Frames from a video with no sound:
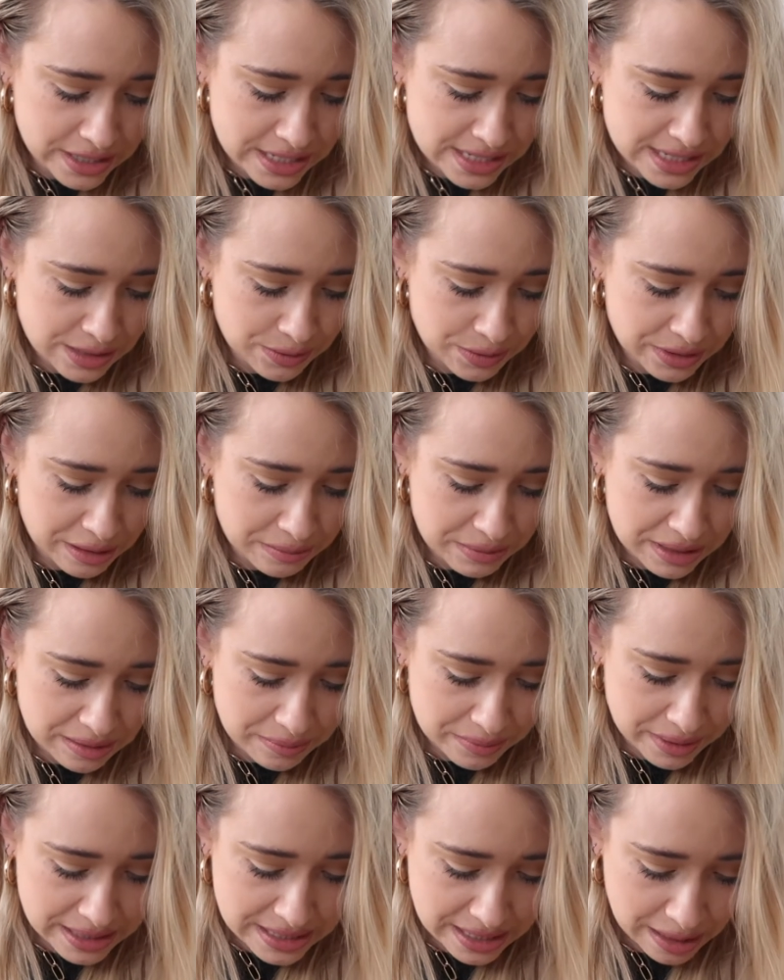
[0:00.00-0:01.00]
really see what they
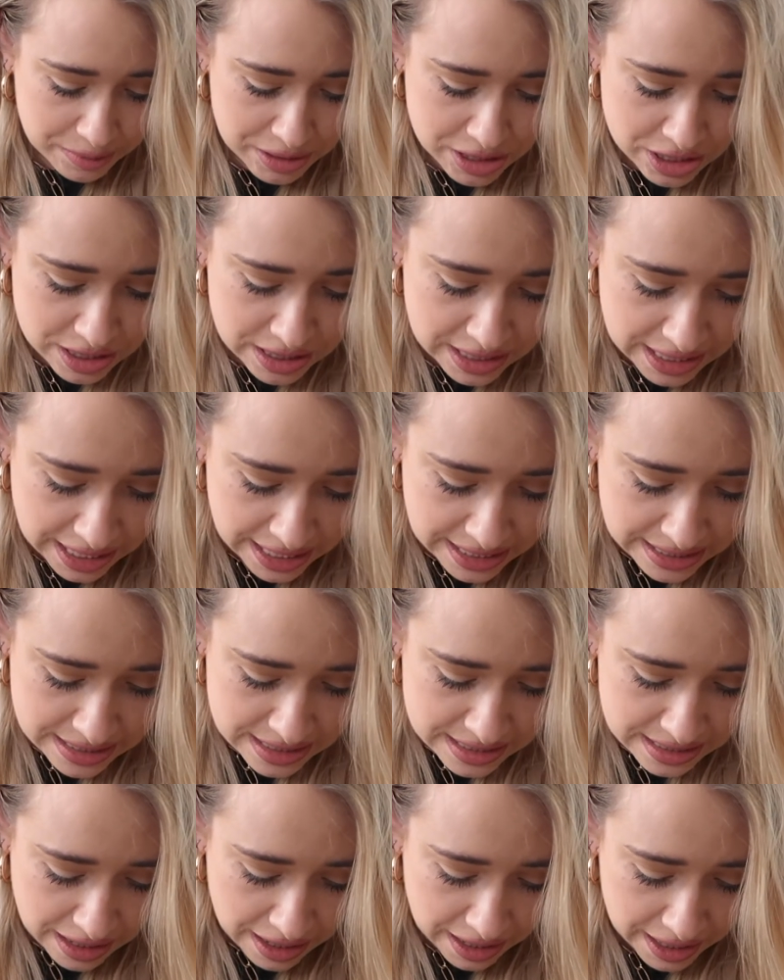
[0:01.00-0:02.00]
mean by damage to the
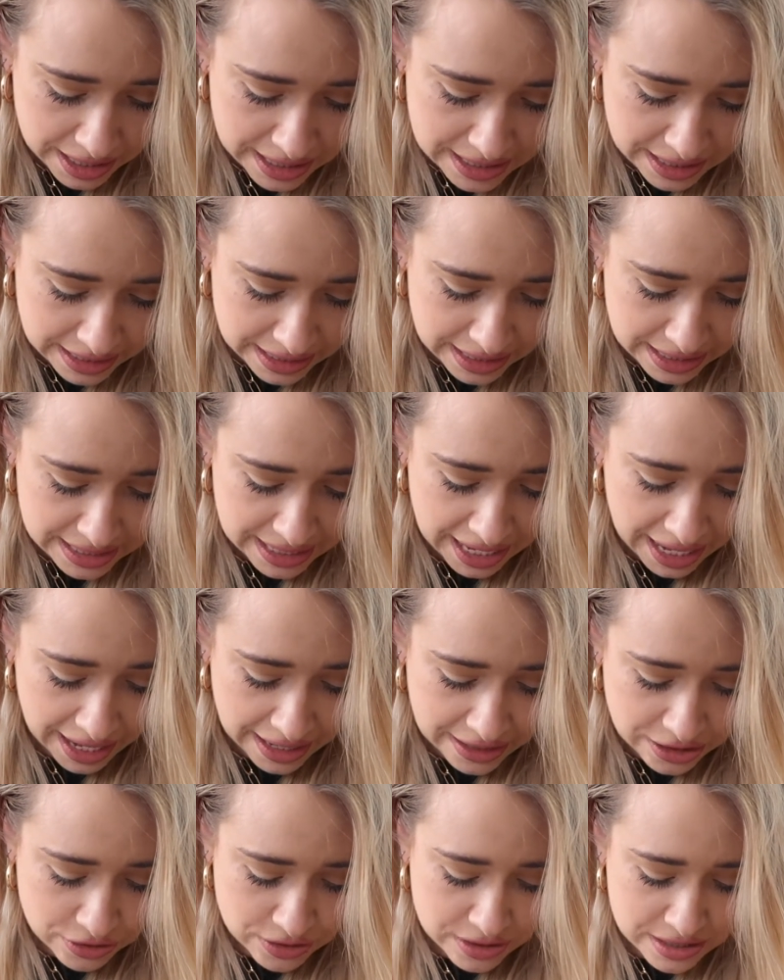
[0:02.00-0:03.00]
inside. Like,
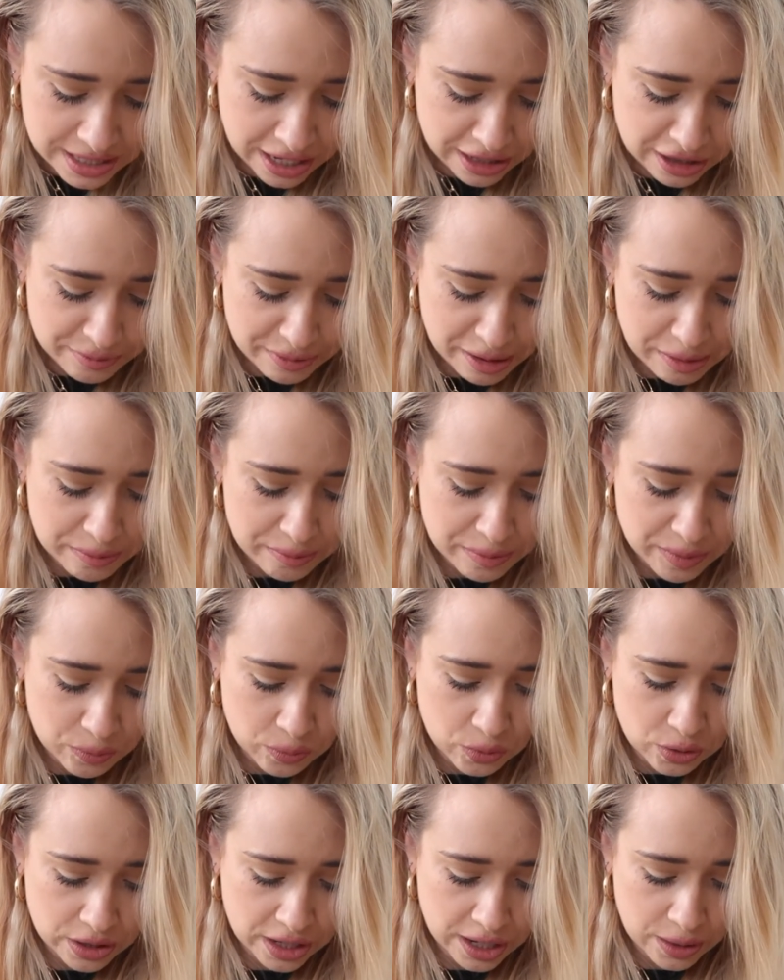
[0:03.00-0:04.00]
again, you can tell they've maybe
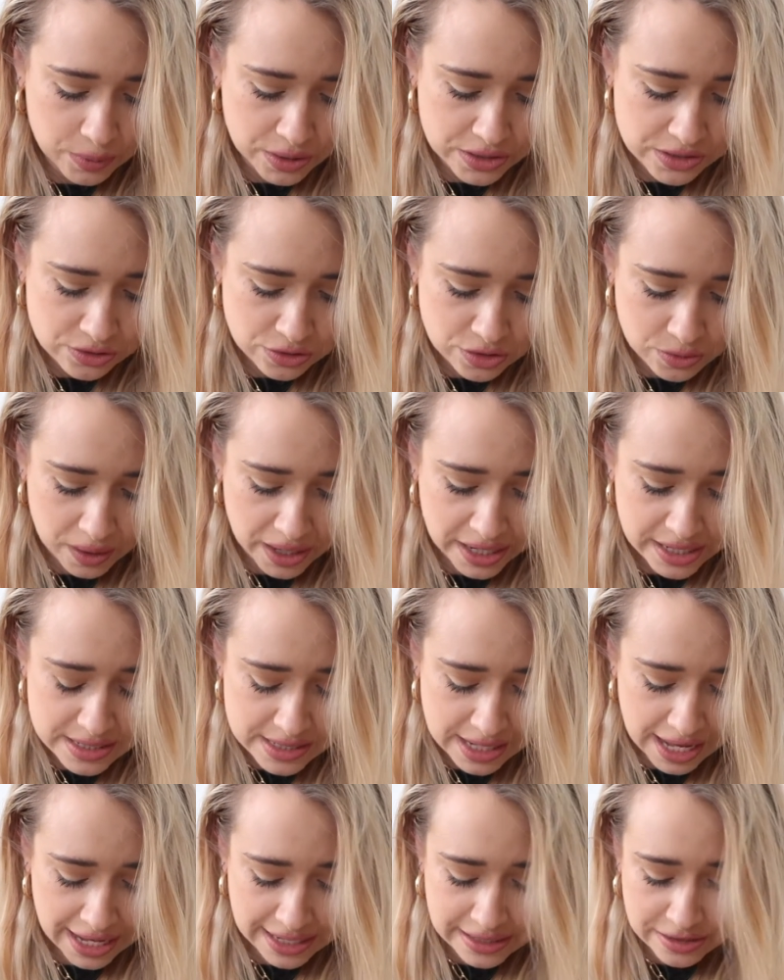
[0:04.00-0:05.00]
been worn like once or
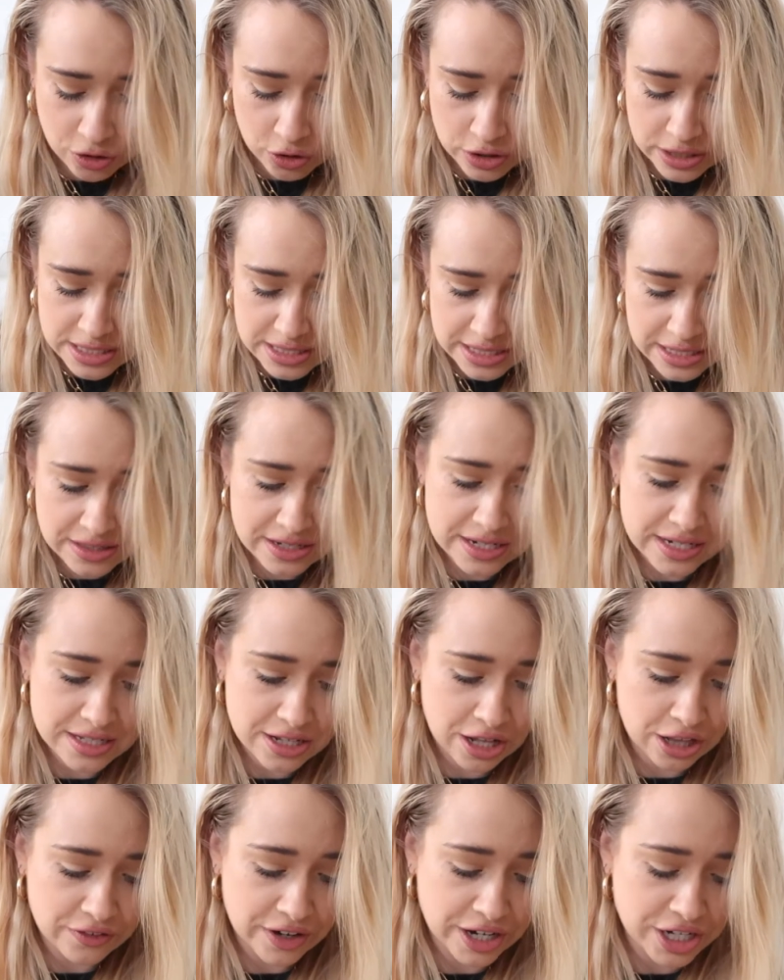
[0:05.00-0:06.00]
twice. And honestly, the
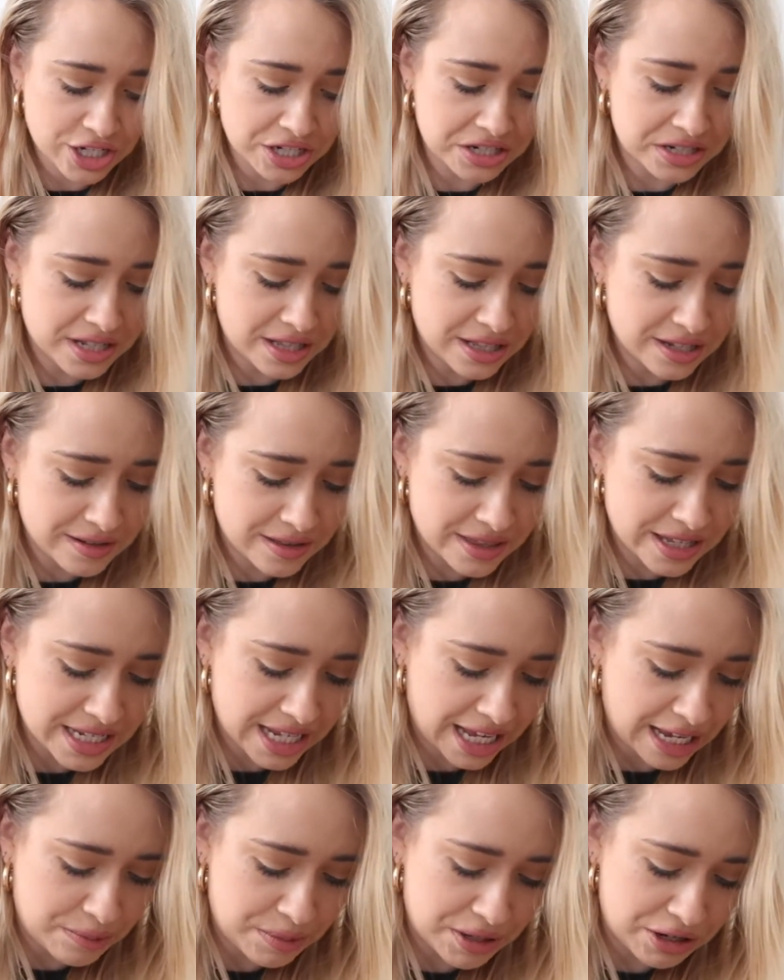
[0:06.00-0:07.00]
discoloration to the
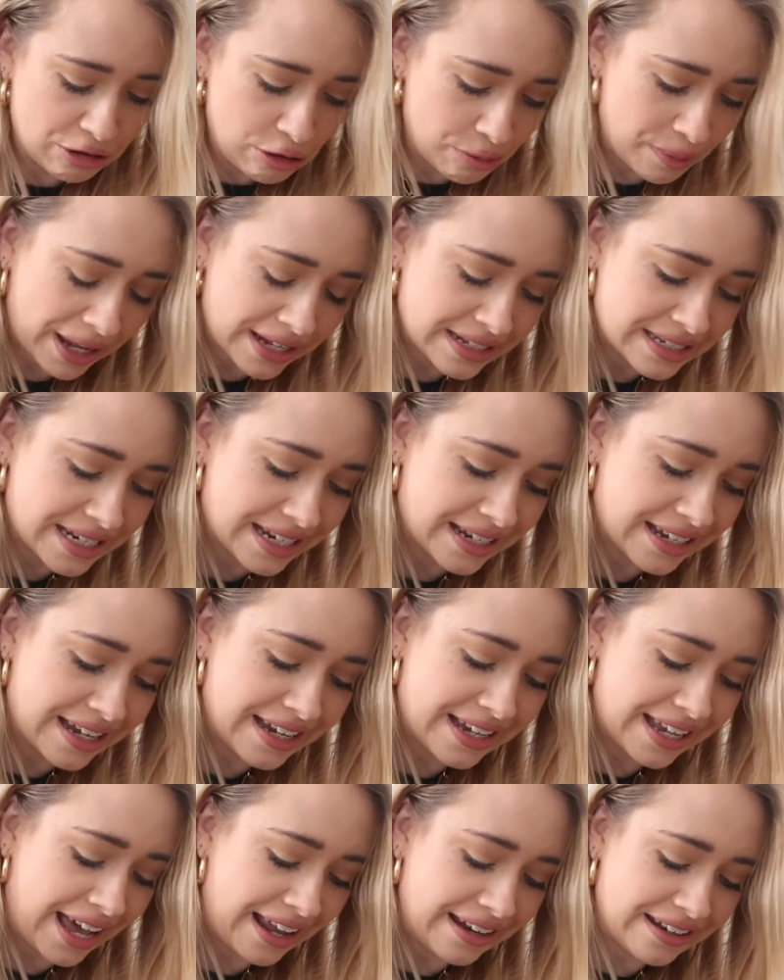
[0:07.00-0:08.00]
taping or the banding,
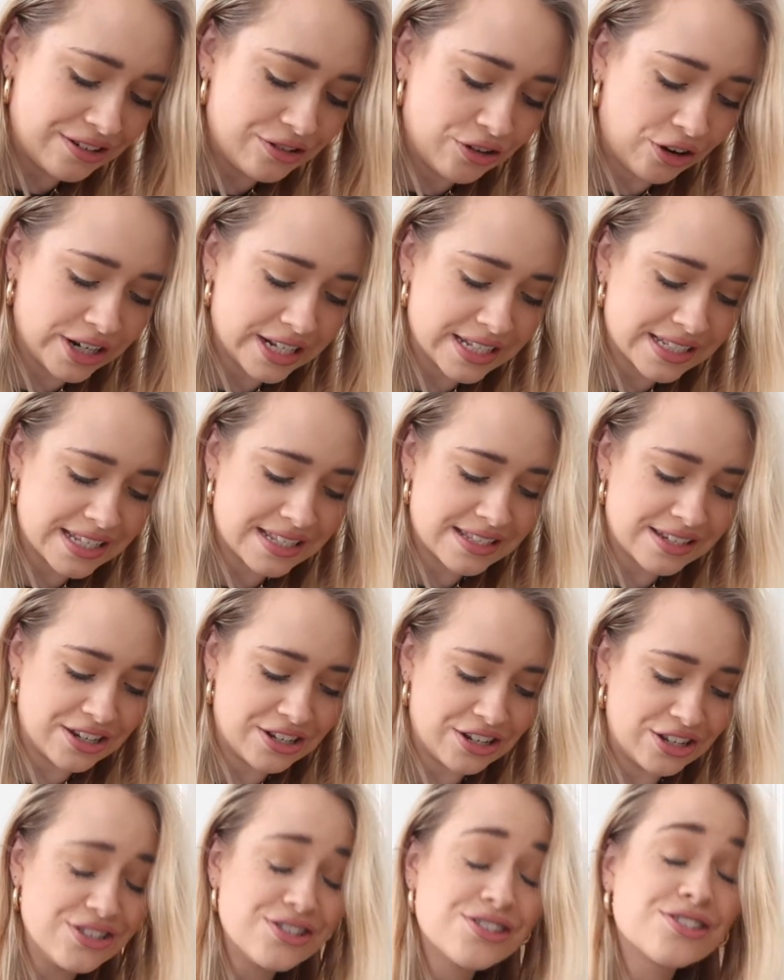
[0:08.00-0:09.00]
again,
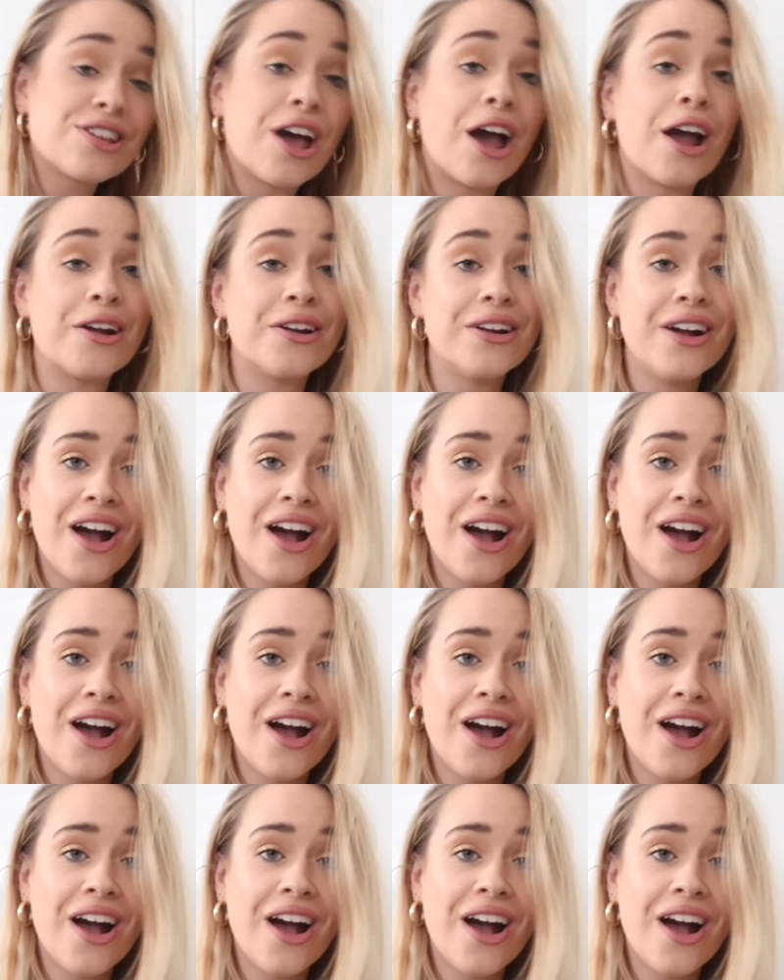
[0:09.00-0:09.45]
non-existent. So,